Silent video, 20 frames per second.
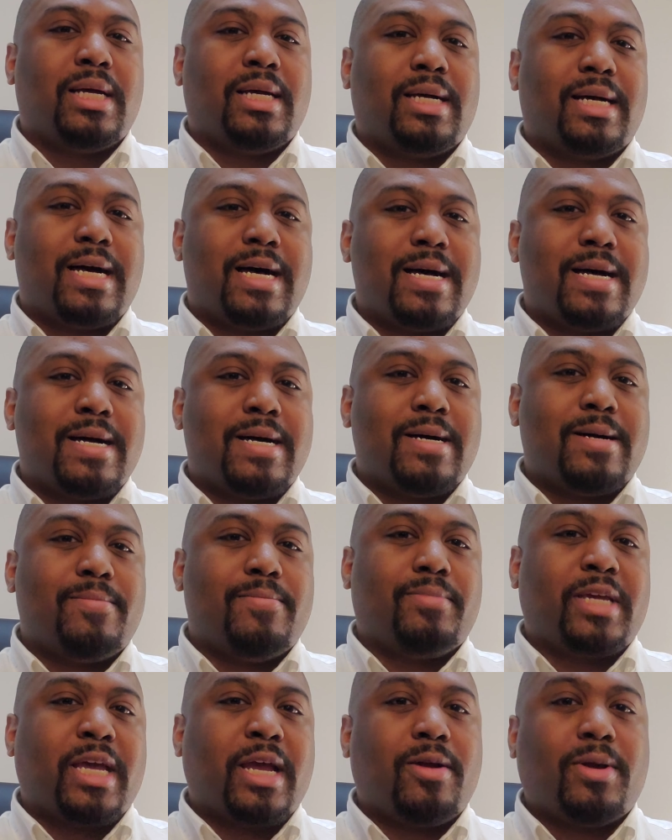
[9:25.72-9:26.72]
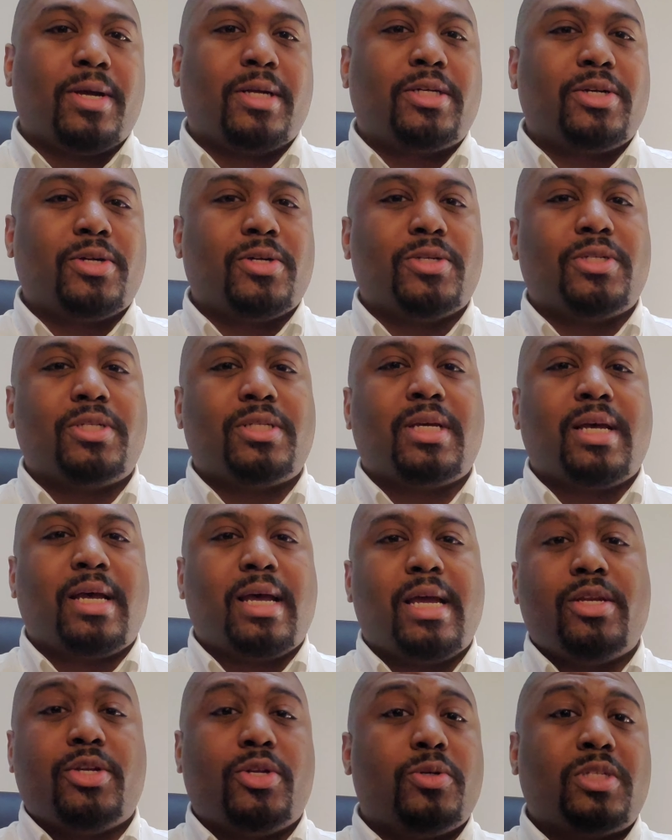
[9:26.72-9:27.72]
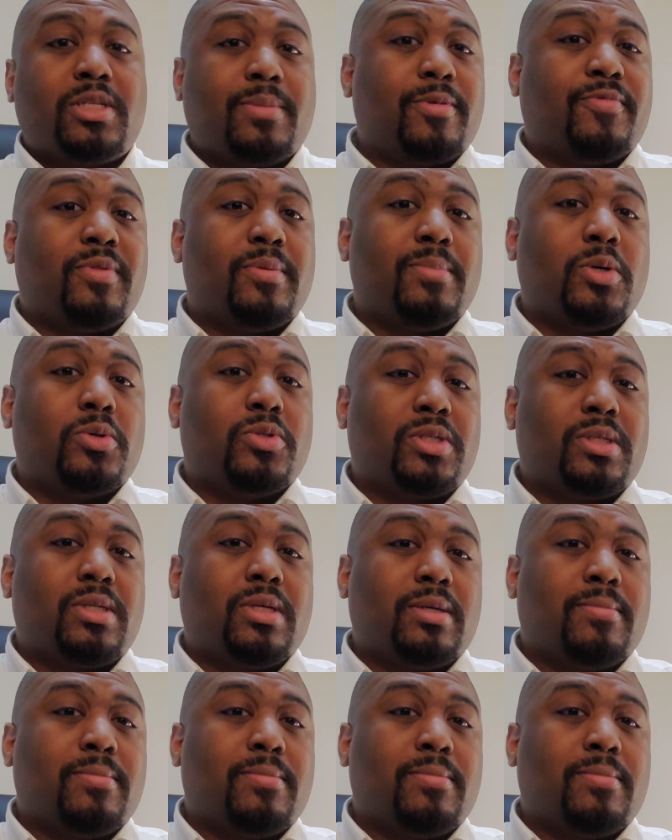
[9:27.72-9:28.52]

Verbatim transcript: uh, um, characters and do some of the most